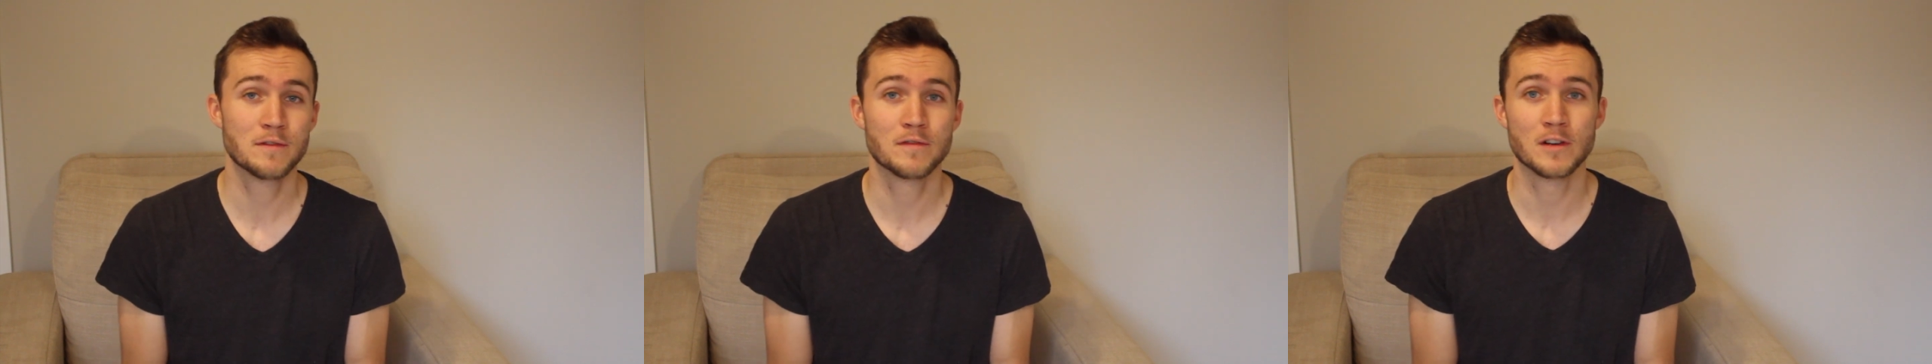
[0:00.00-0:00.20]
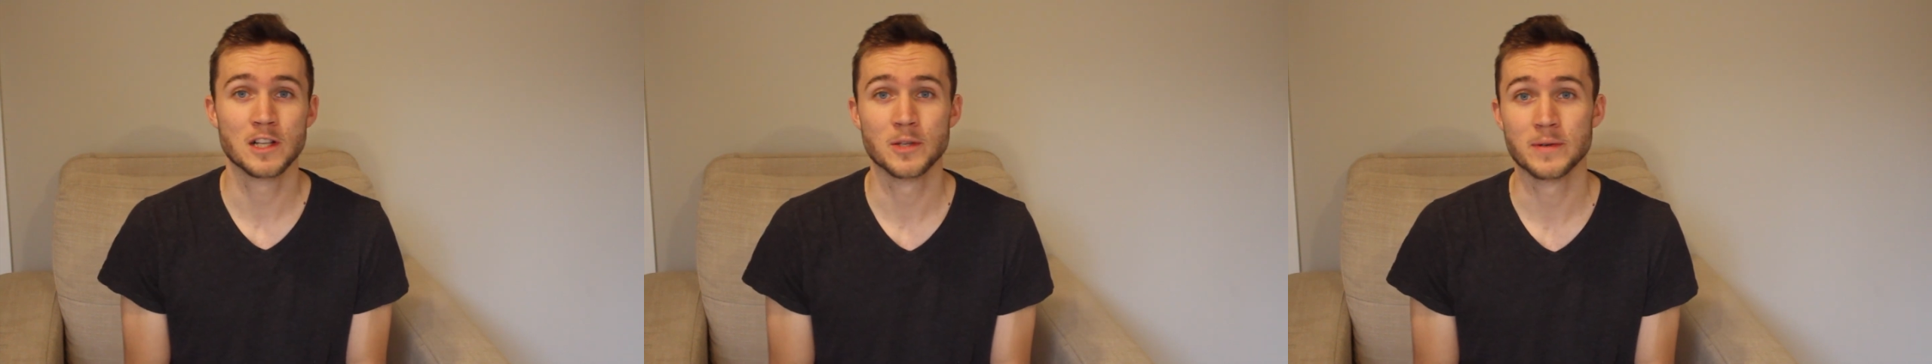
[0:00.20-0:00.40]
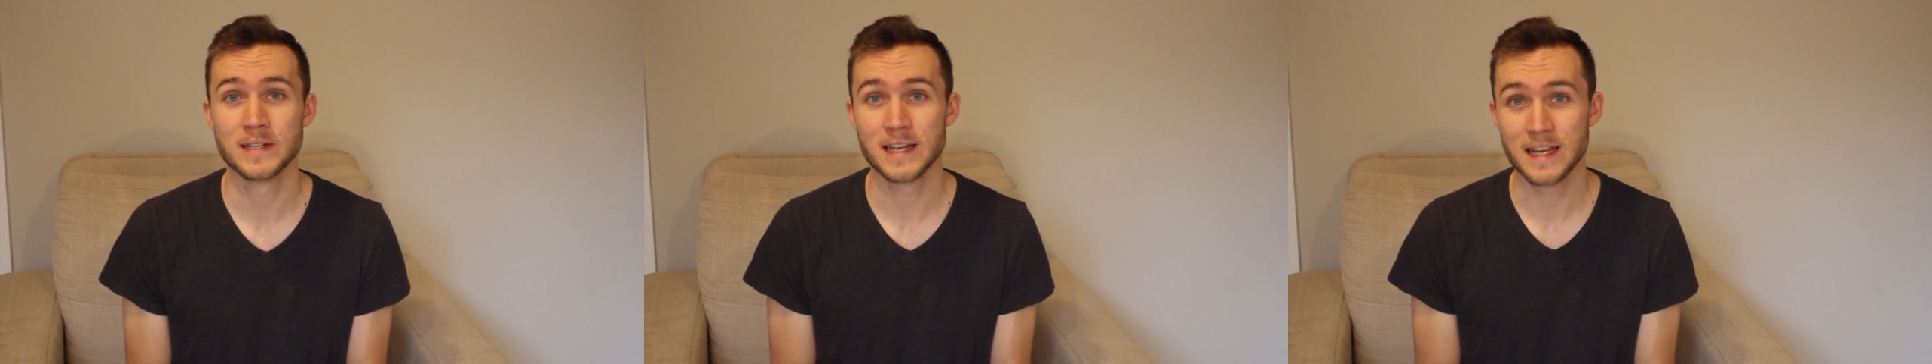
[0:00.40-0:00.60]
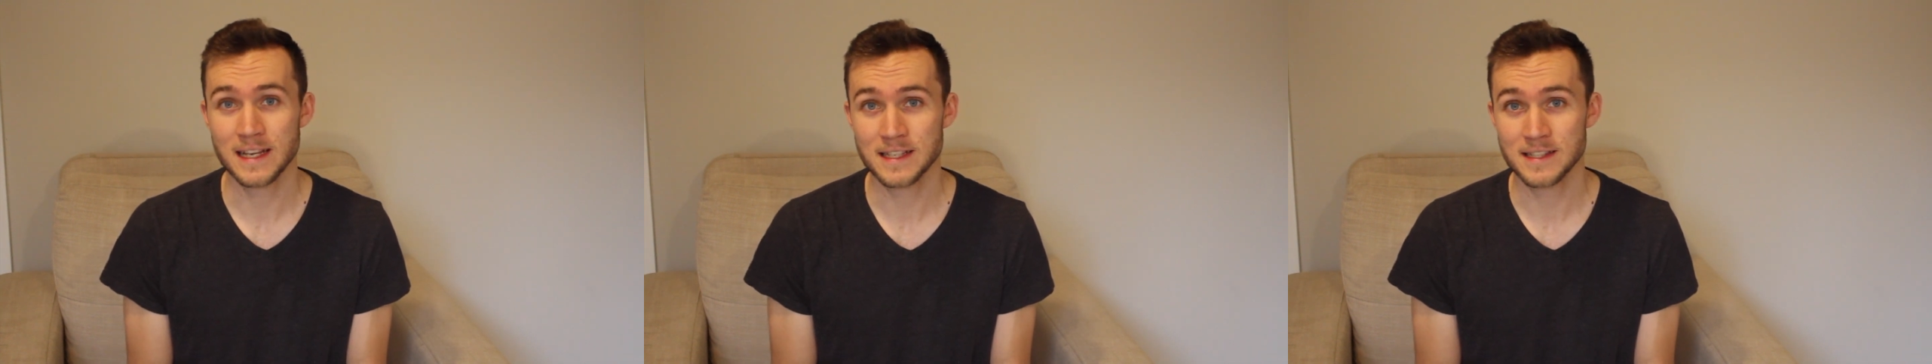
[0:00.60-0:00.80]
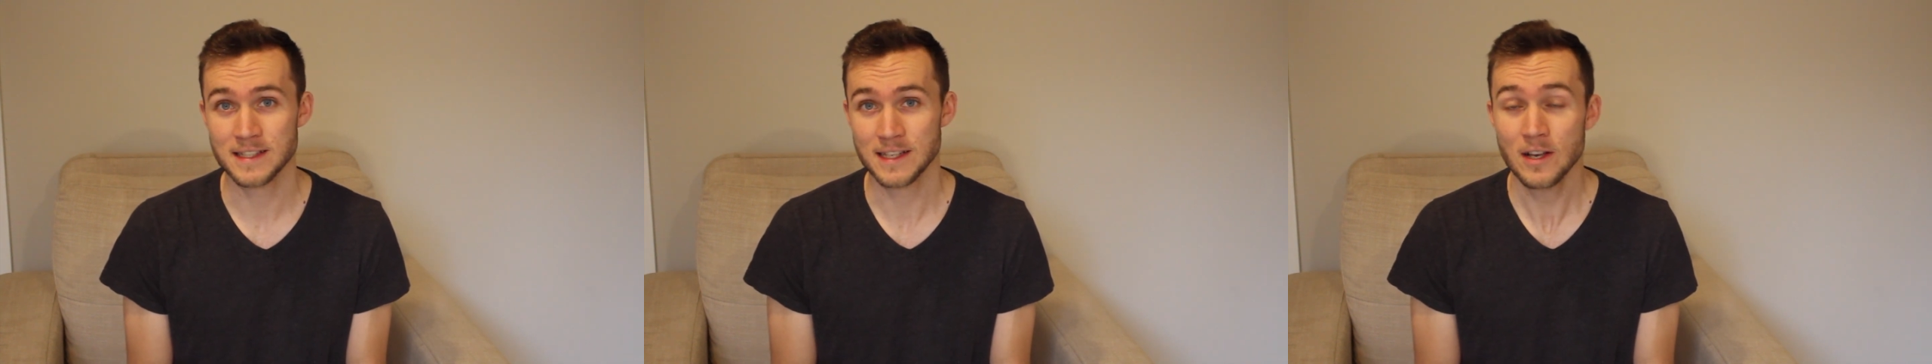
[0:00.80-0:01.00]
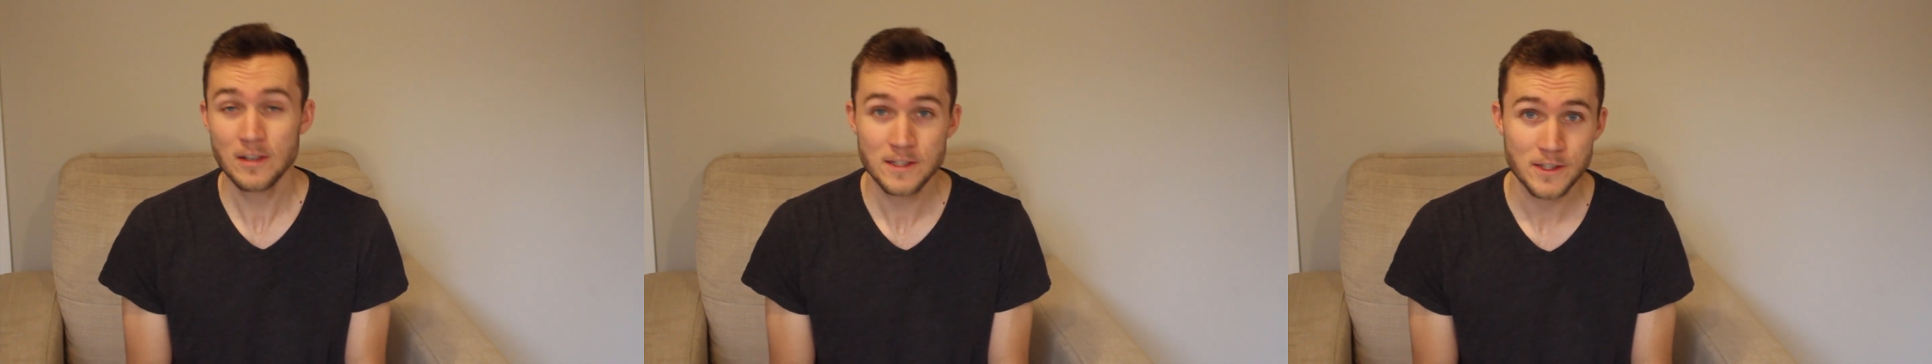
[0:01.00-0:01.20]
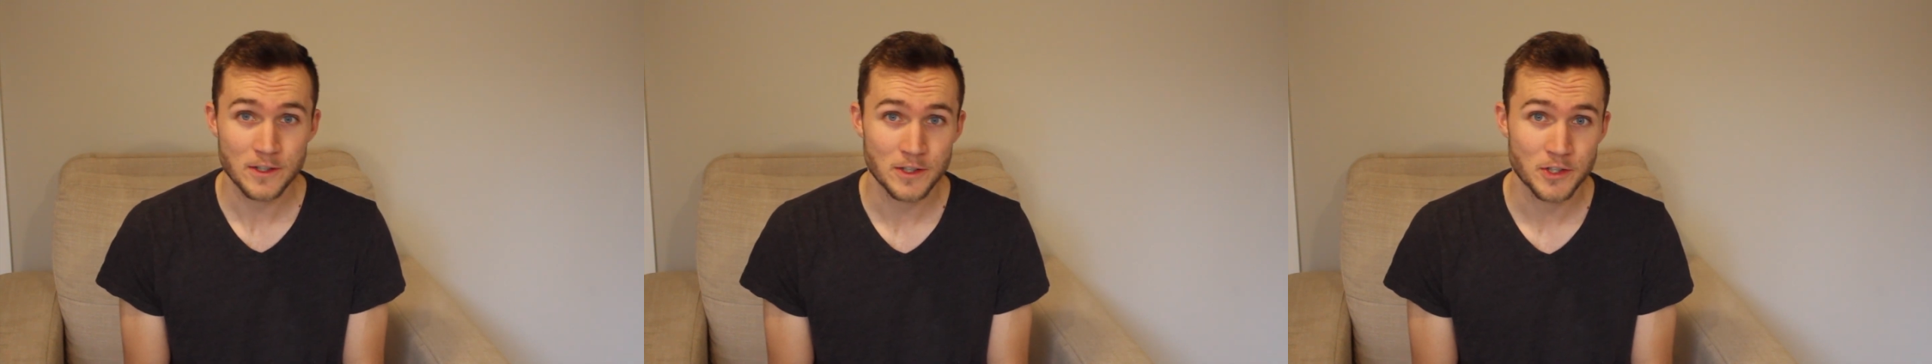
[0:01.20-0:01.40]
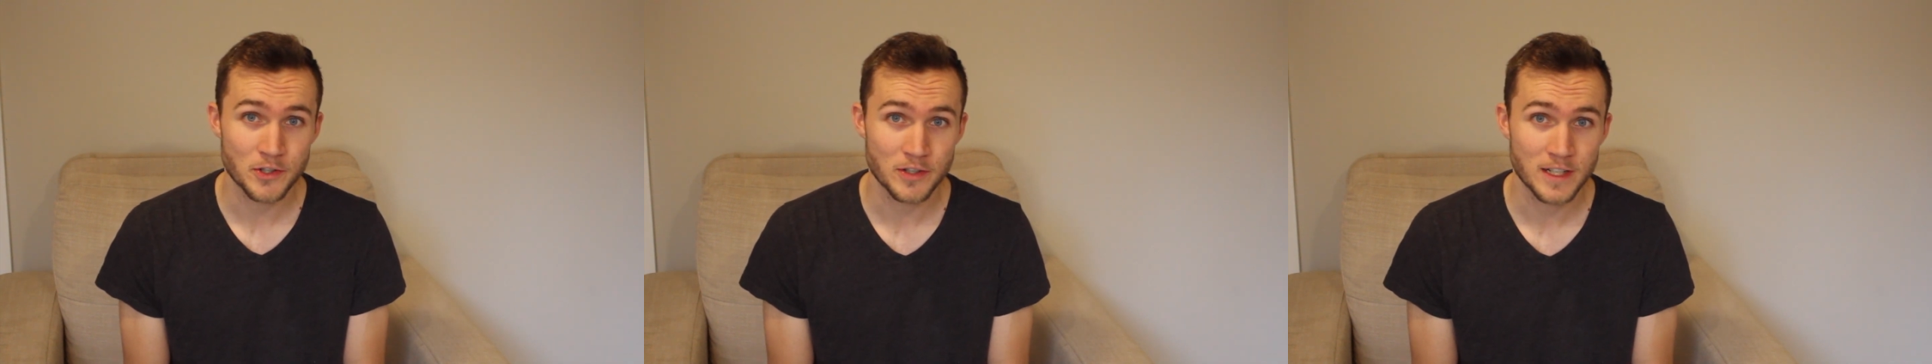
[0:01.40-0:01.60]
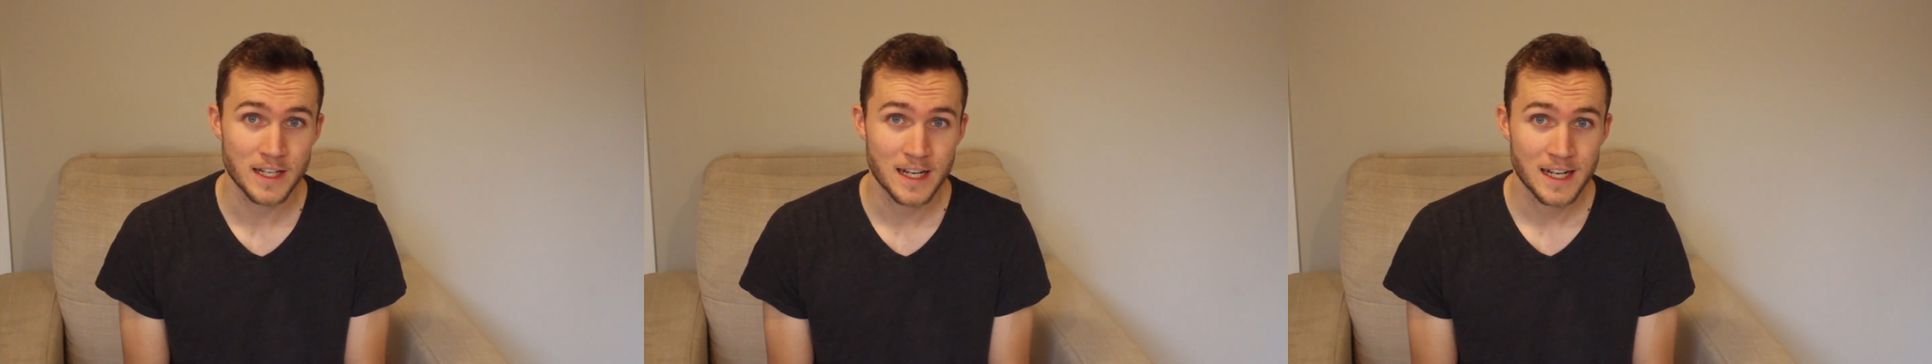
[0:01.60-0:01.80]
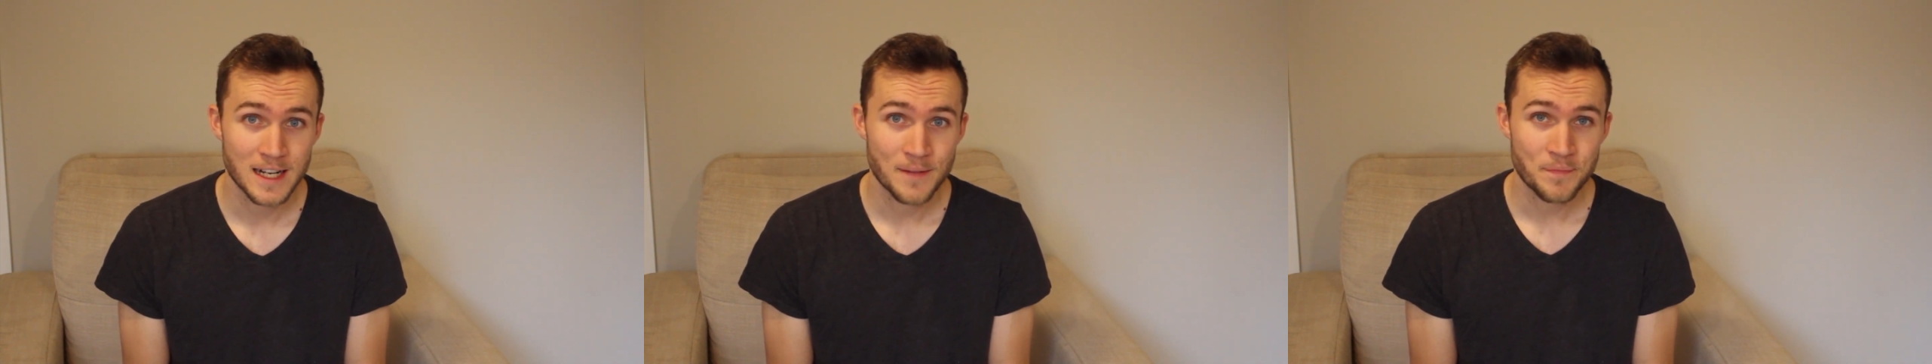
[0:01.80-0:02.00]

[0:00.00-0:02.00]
following ACL surgery